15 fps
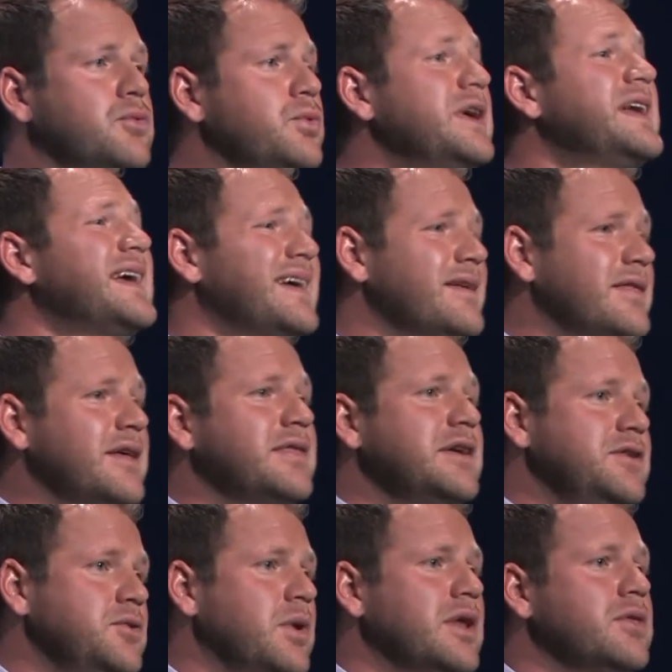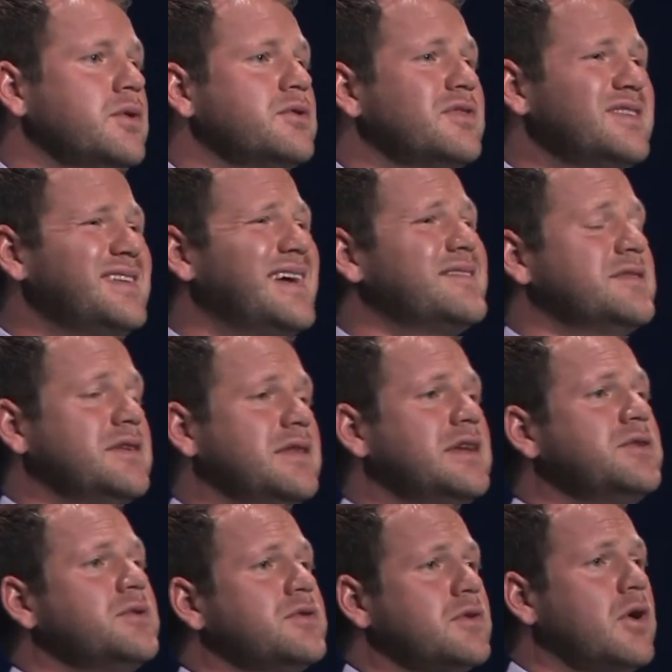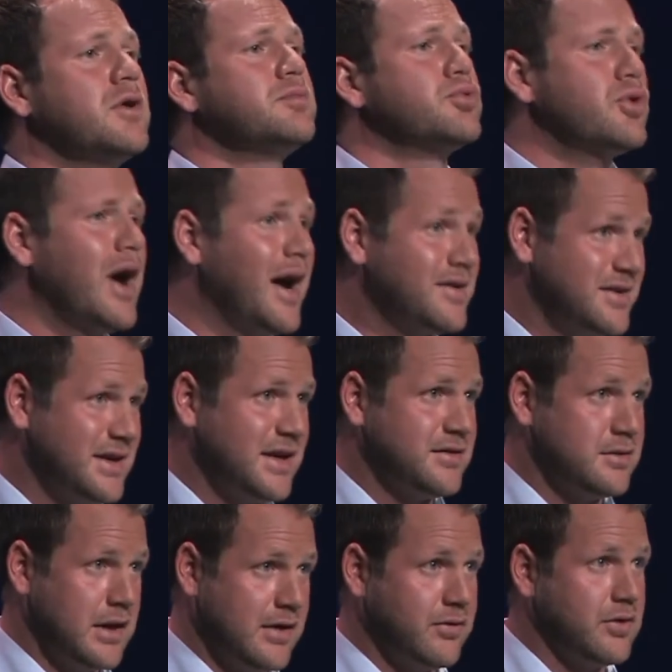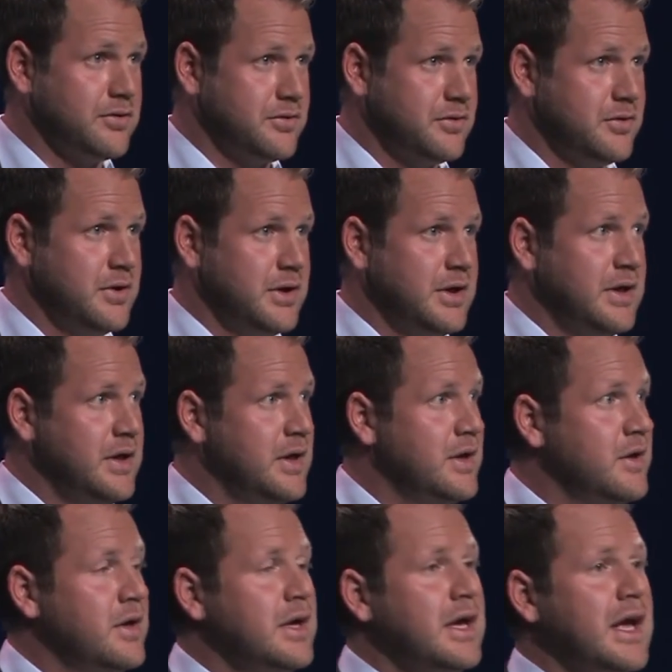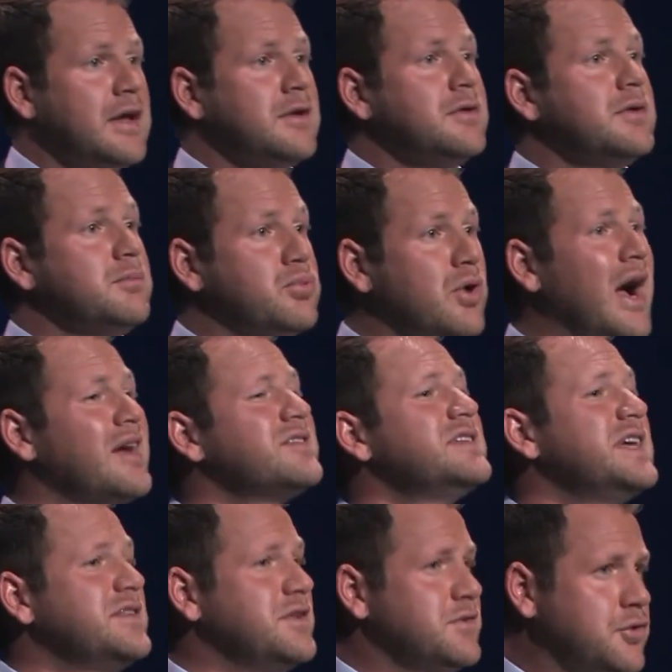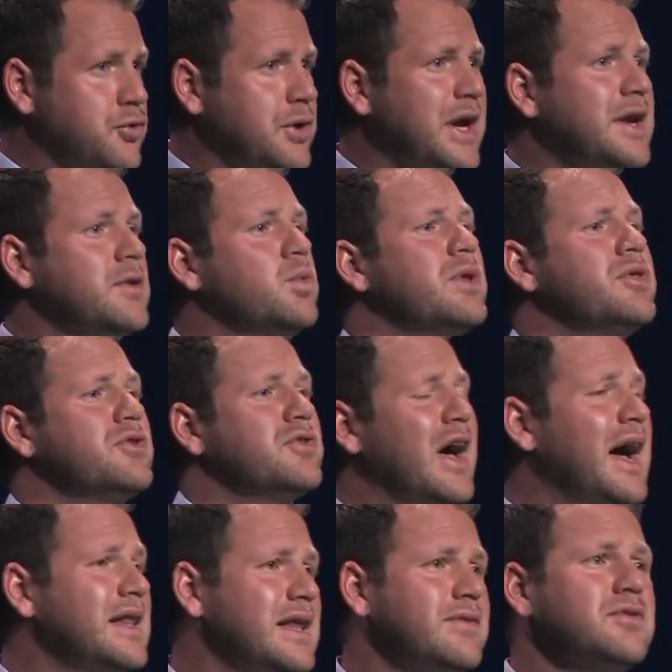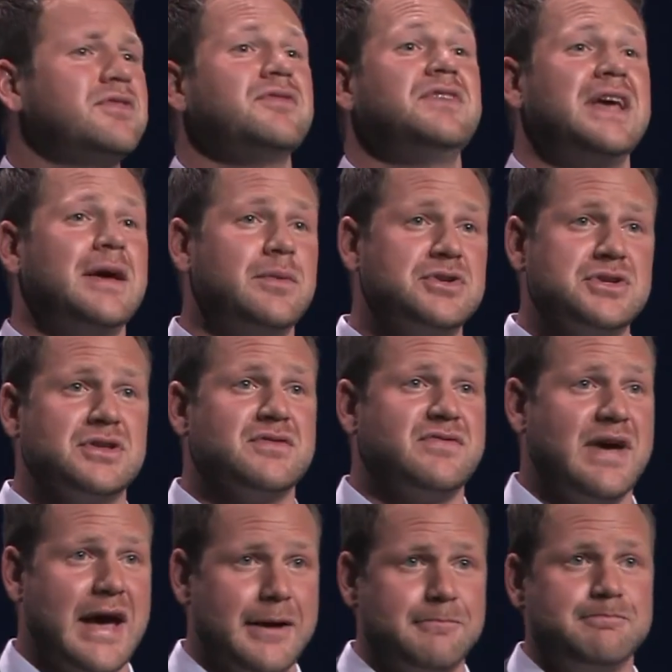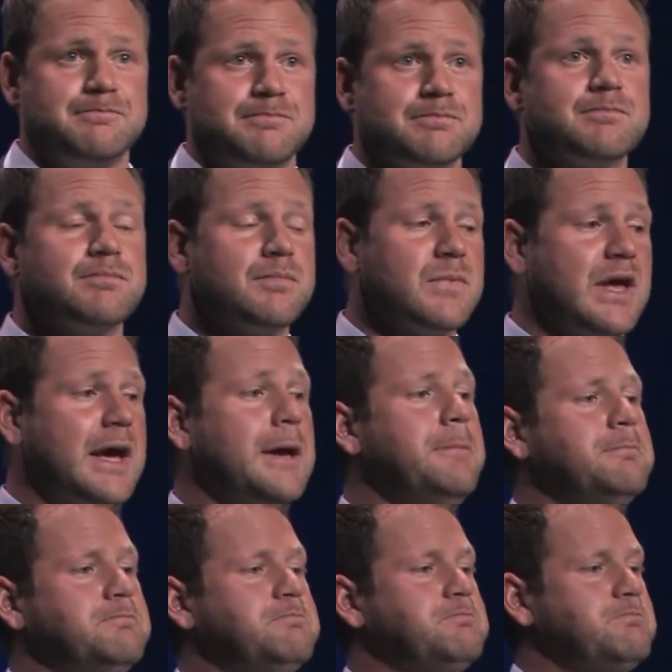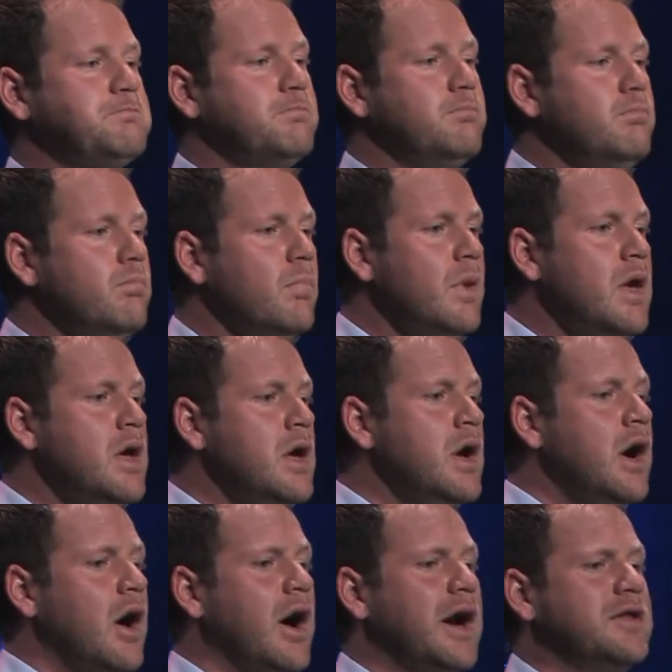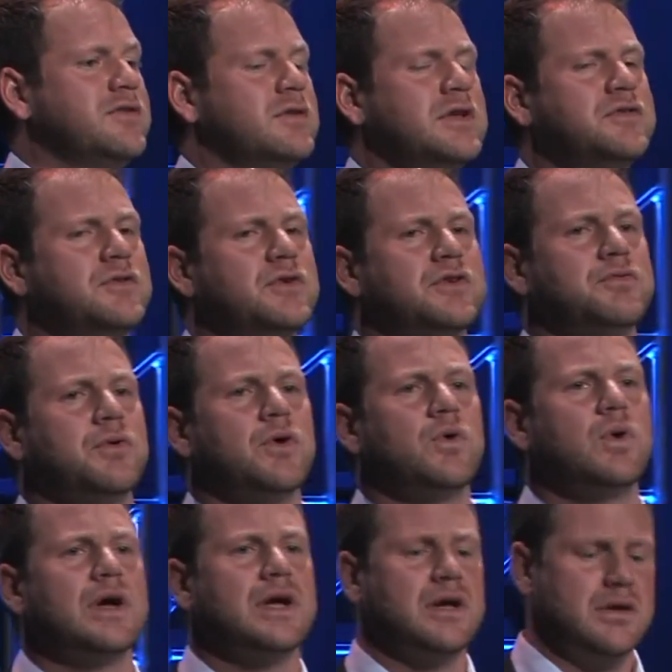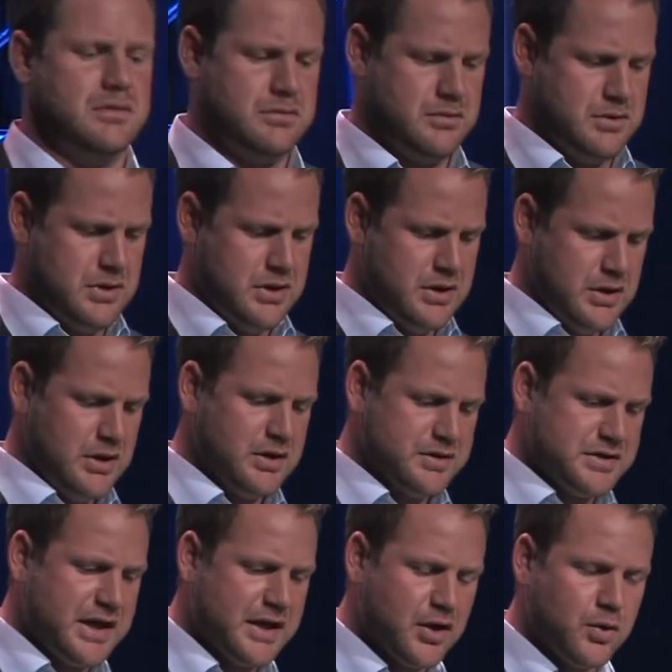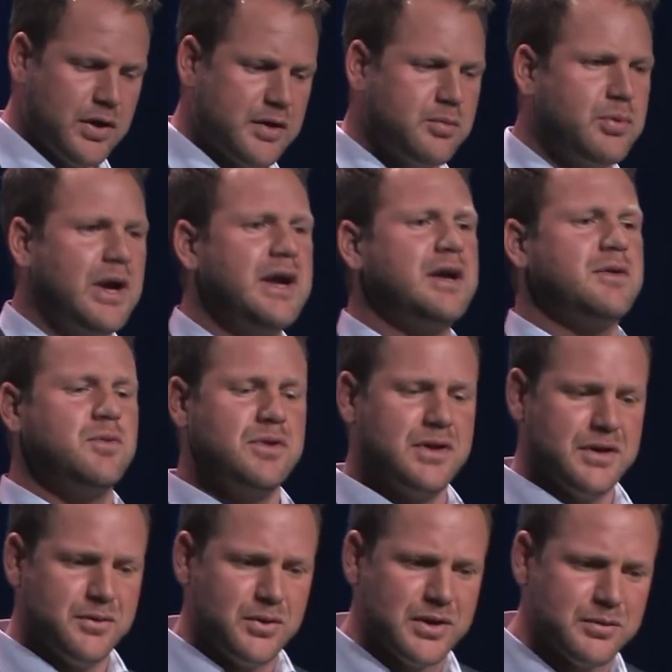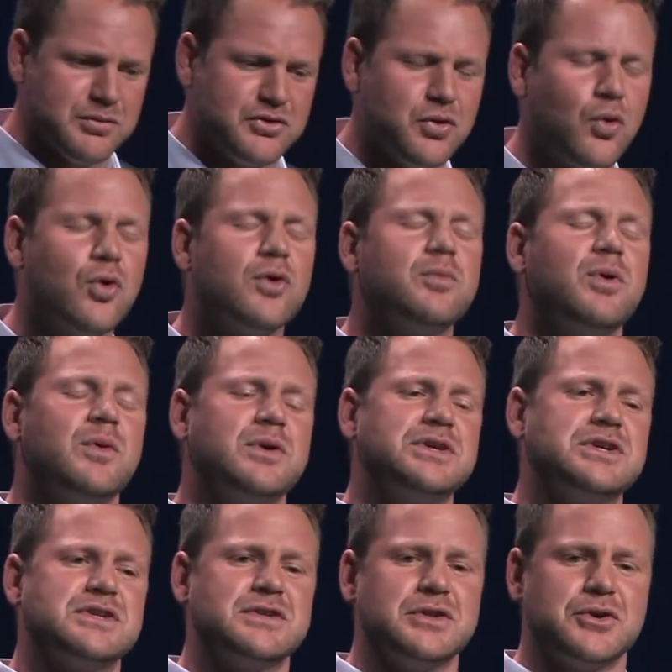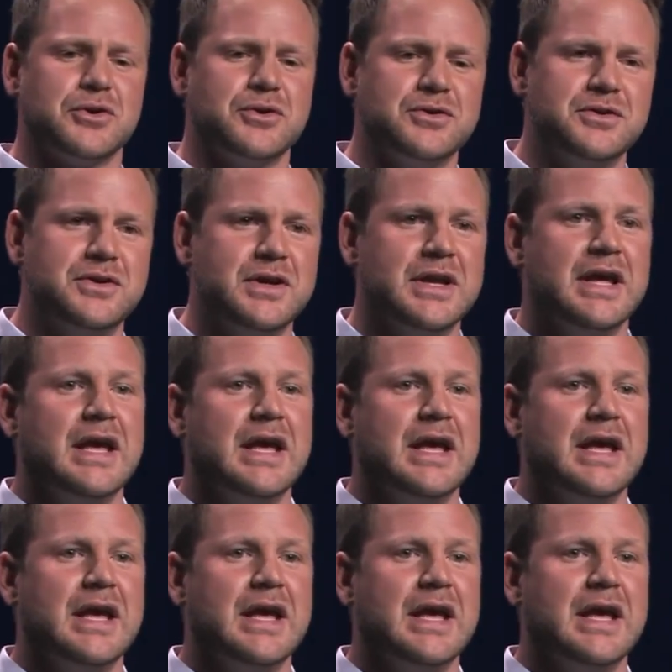the reading that they do on those, the testing they do is called peroxidase levels. And peroxidase is created when high levels of damage in the fat. Okay? All right, so let's do this real quick. Let's take a quick break. We'll absorb what we just learned.